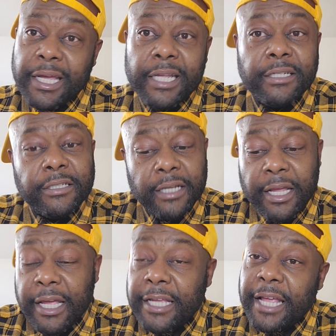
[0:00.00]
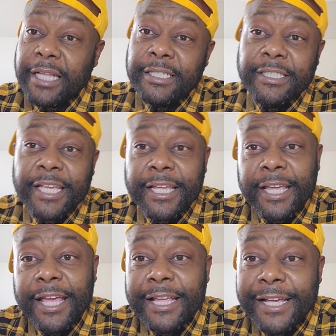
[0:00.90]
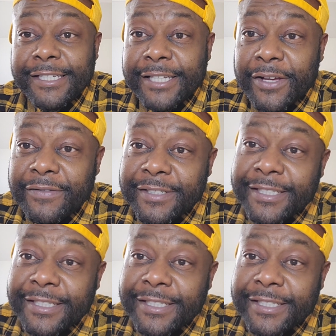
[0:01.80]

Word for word: And y'all just take care of yourselves.